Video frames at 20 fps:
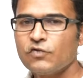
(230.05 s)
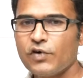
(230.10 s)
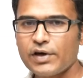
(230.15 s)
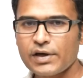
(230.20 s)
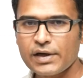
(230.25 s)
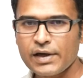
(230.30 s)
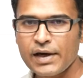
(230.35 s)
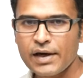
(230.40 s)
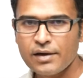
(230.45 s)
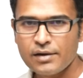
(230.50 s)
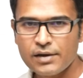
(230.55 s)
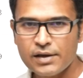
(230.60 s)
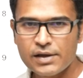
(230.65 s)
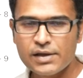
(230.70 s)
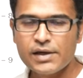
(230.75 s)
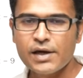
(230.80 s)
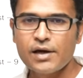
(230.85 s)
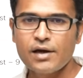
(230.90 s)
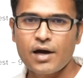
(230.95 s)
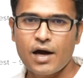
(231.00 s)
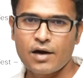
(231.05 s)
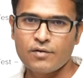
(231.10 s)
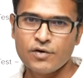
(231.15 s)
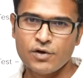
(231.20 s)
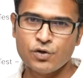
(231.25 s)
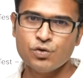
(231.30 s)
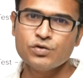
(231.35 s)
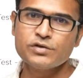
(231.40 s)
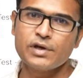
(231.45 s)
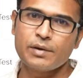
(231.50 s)
For GATE DA, I
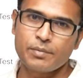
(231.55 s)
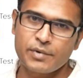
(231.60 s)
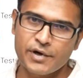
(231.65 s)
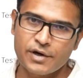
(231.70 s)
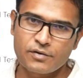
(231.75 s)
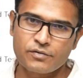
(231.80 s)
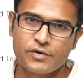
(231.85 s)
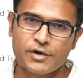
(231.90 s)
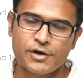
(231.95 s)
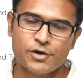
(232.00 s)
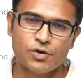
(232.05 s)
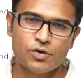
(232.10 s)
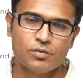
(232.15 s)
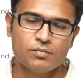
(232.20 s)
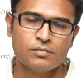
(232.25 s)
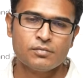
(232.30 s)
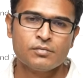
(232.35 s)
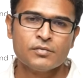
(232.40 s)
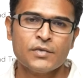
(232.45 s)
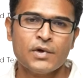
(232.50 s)
will do separate video